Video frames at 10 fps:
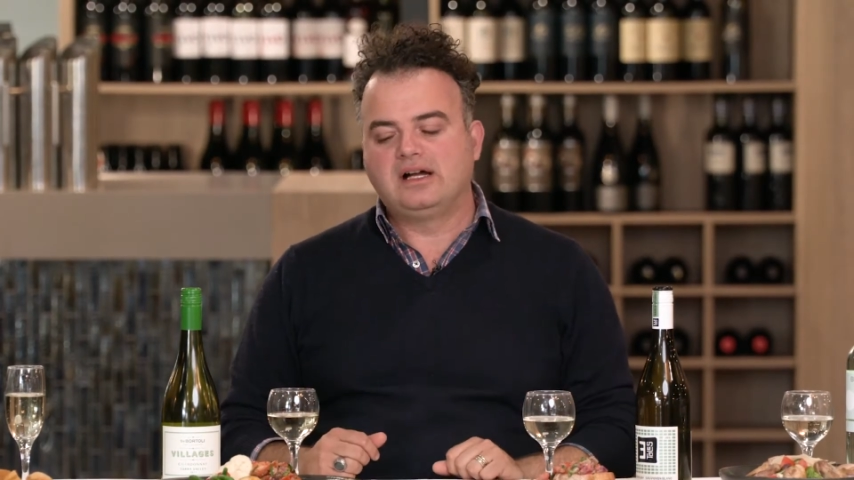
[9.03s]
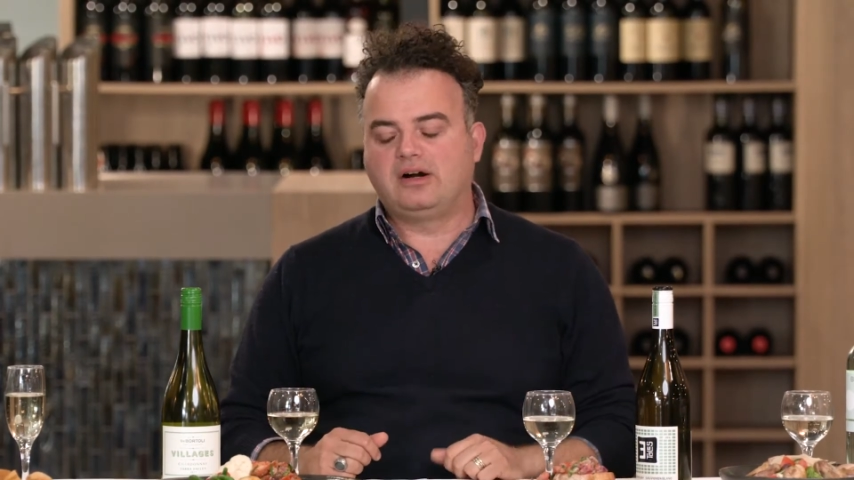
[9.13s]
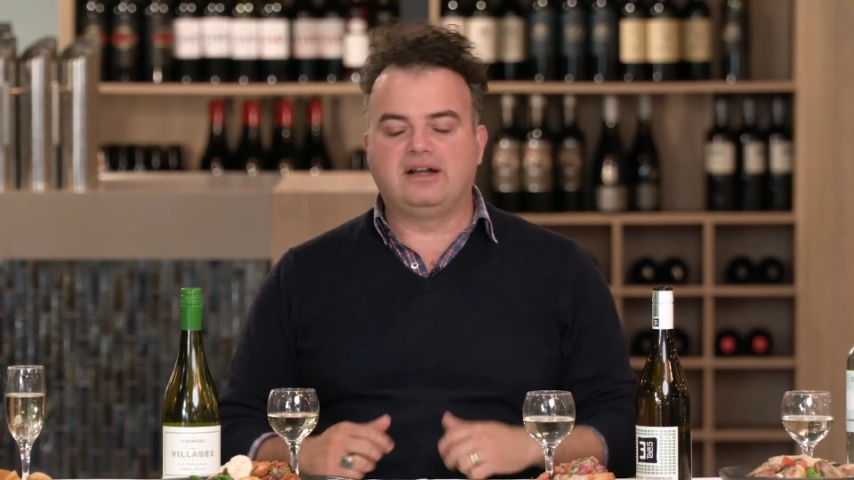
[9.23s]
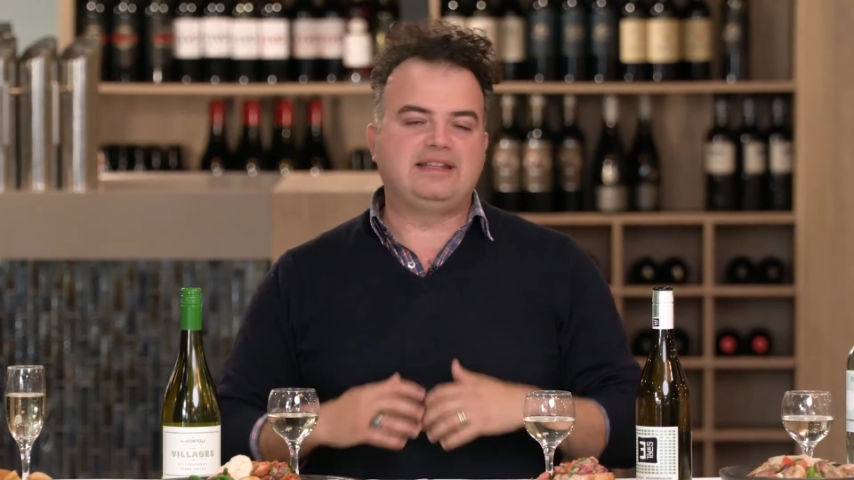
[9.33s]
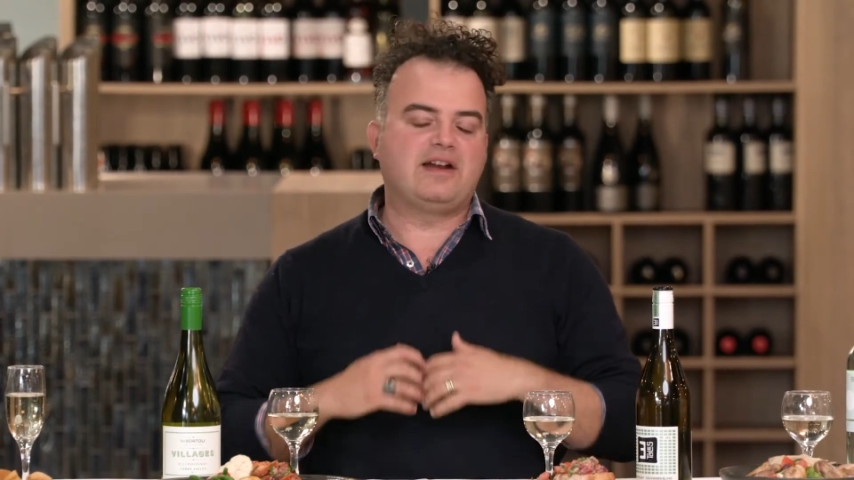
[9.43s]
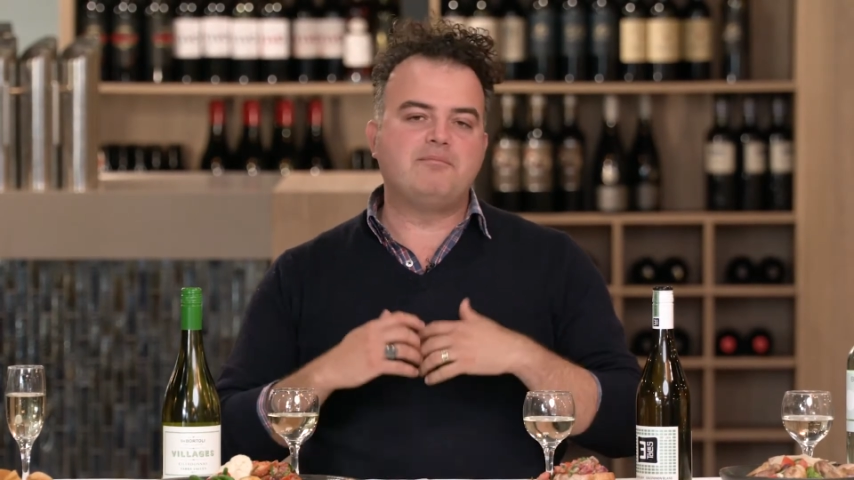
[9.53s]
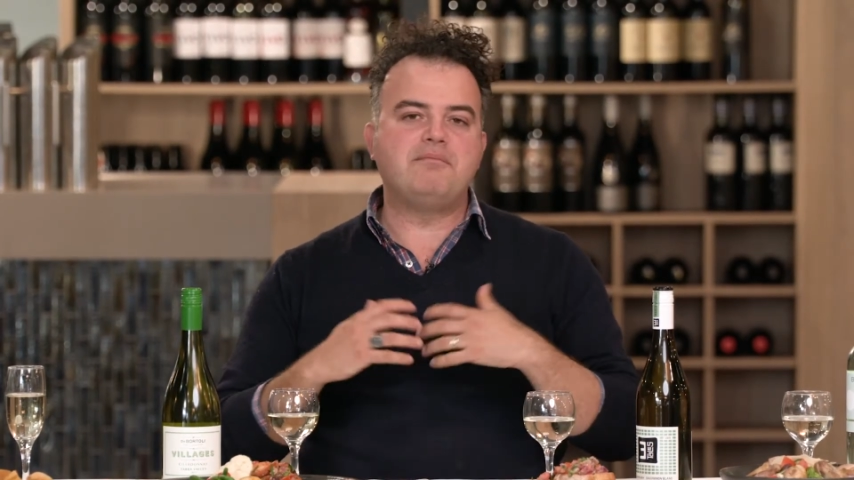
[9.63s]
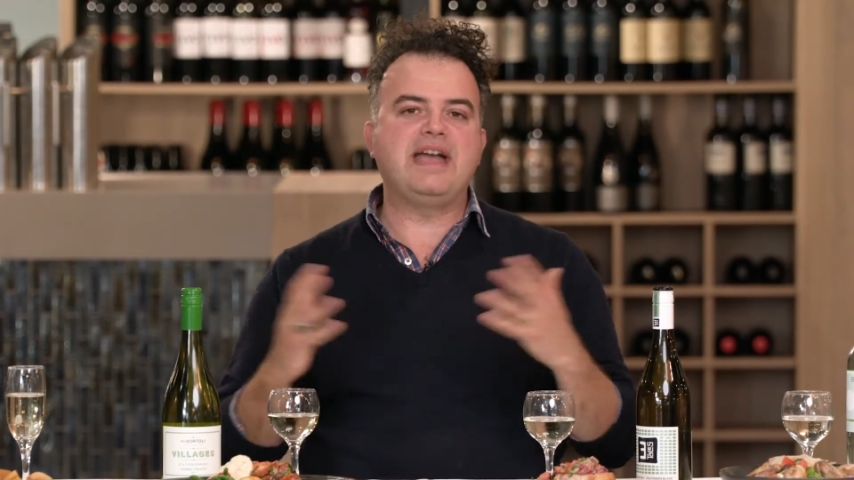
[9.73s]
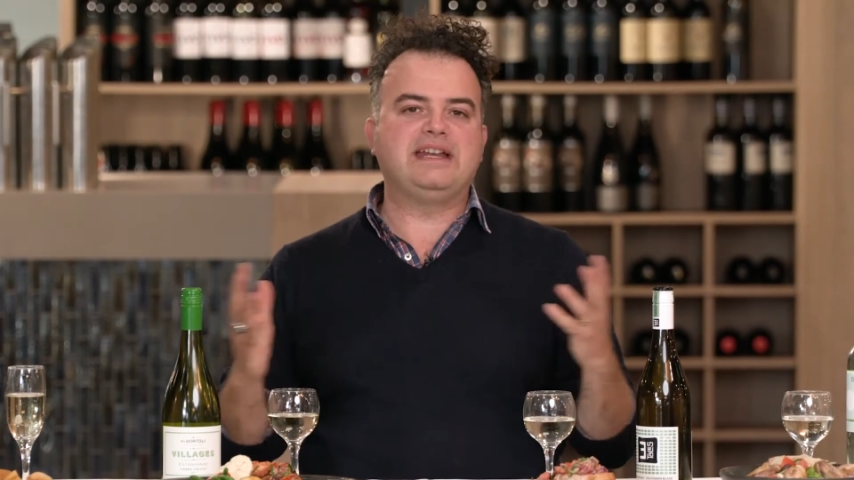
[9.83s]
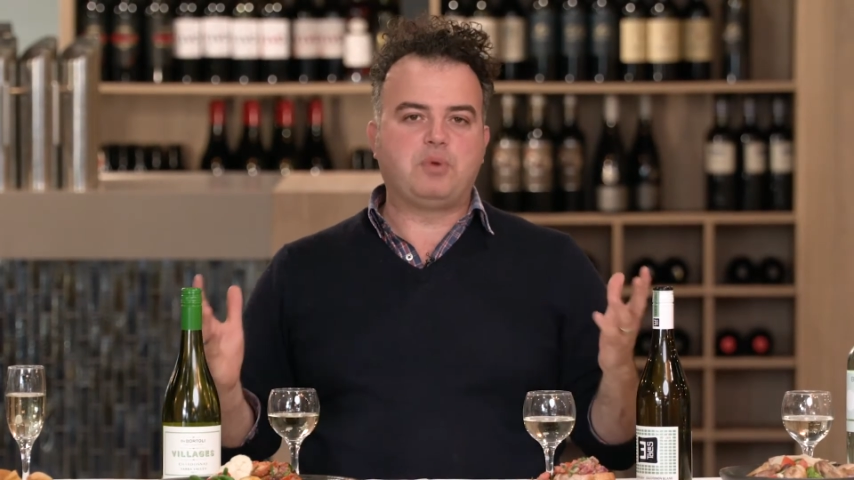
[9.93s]
or there are
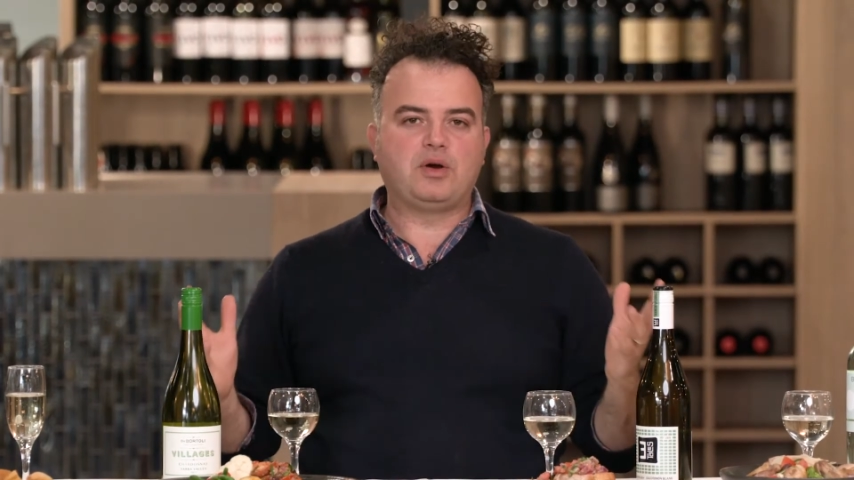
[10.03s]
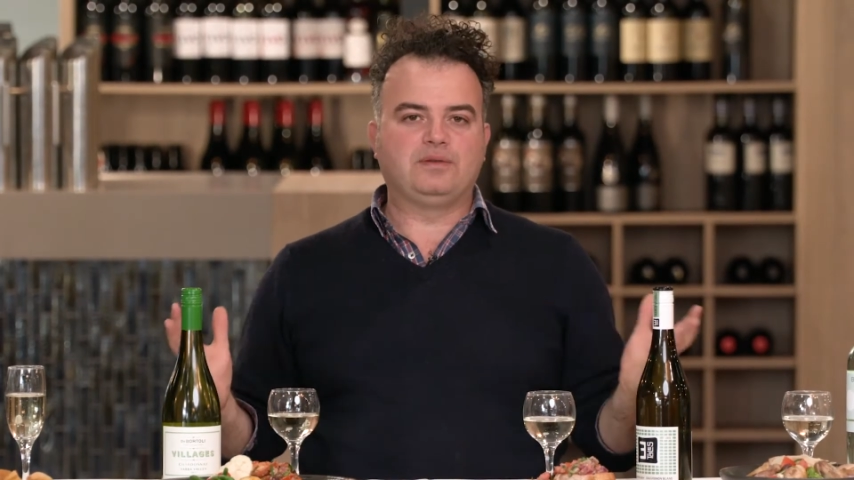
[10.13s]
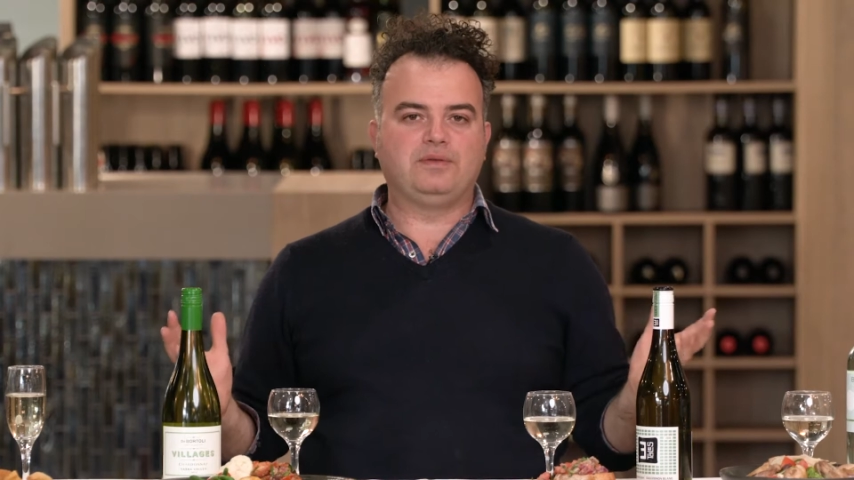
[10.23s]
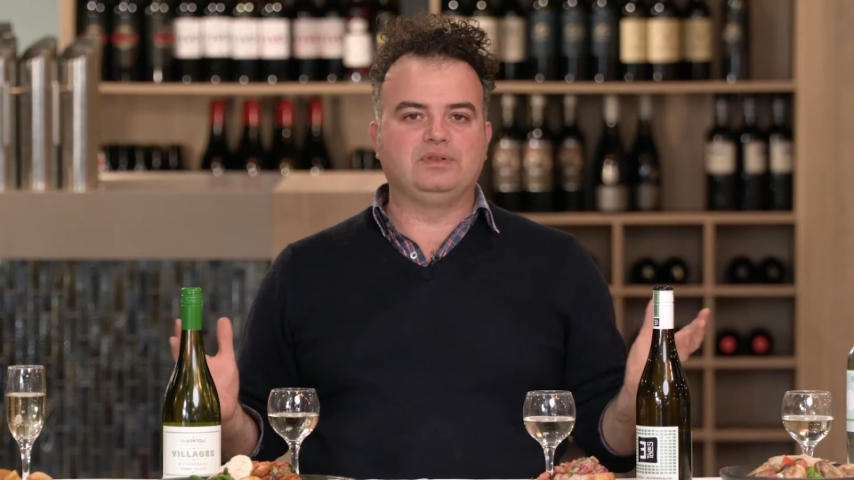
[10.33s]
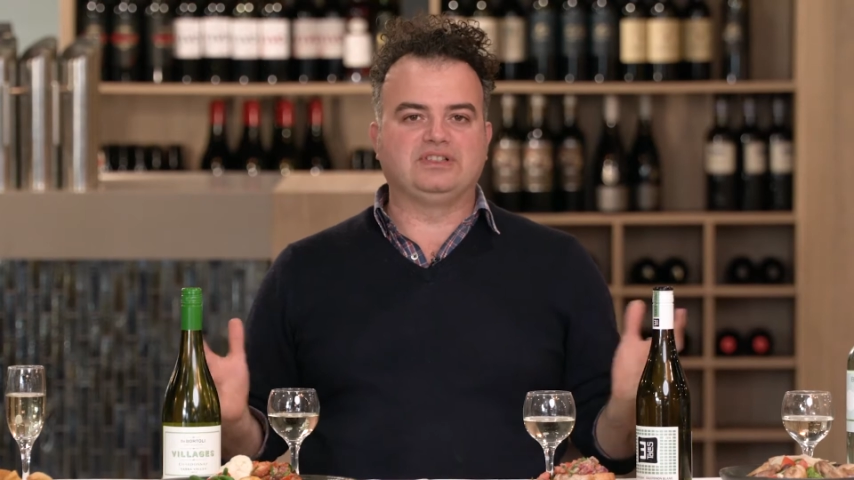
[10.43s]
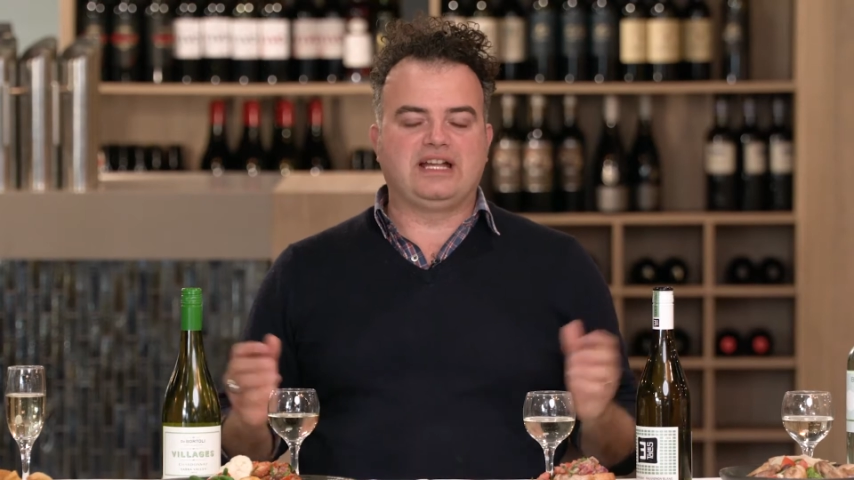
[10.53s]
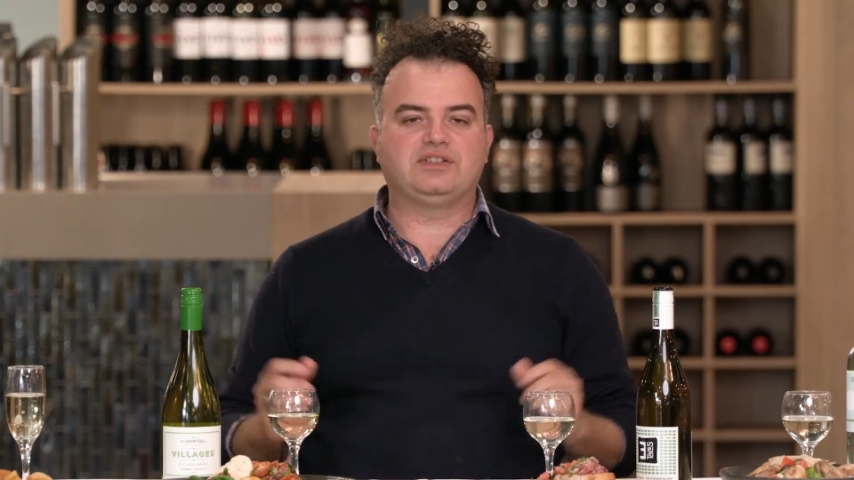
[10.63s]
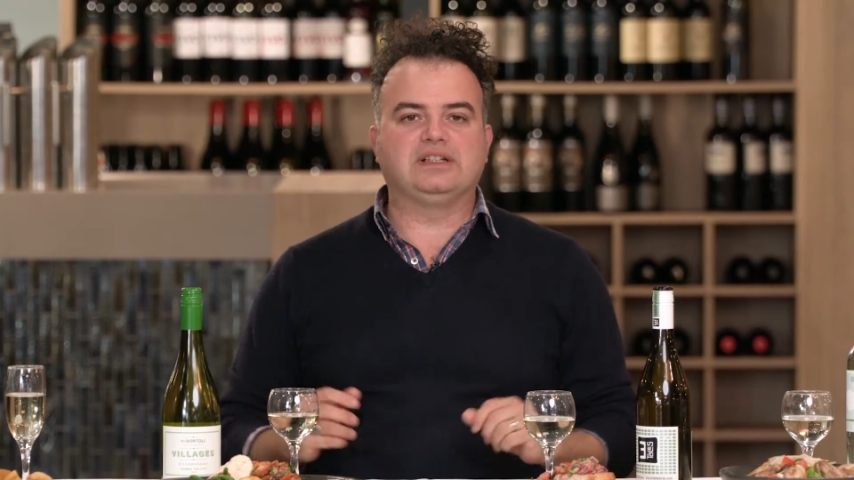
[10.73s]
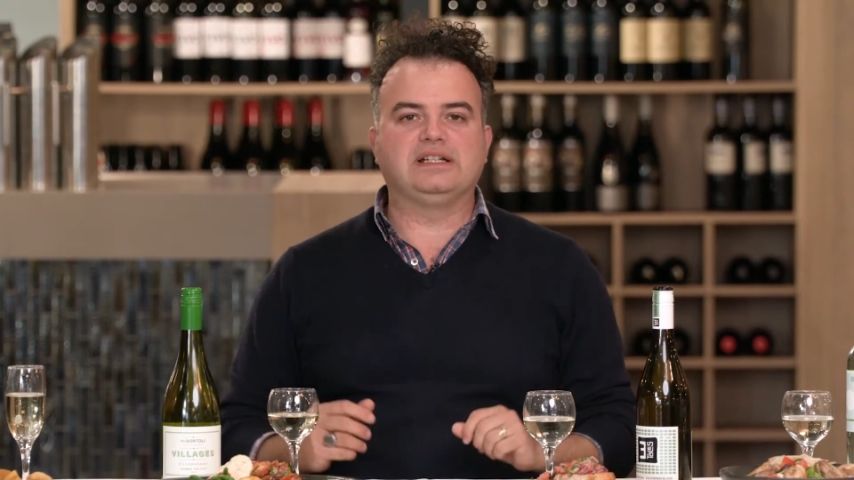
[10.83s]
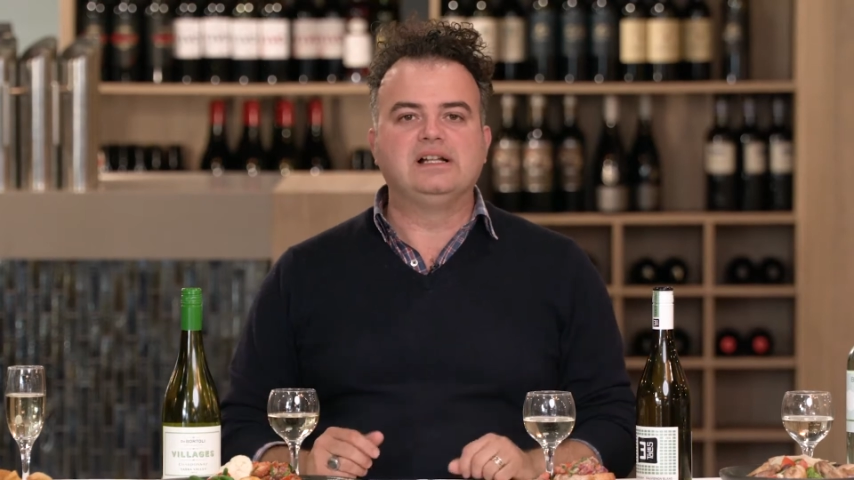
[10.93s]
many point of views
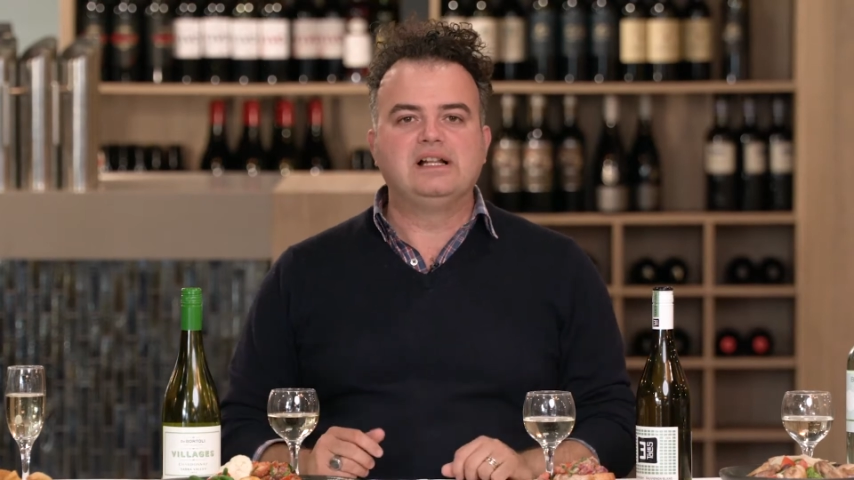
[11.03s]
actually.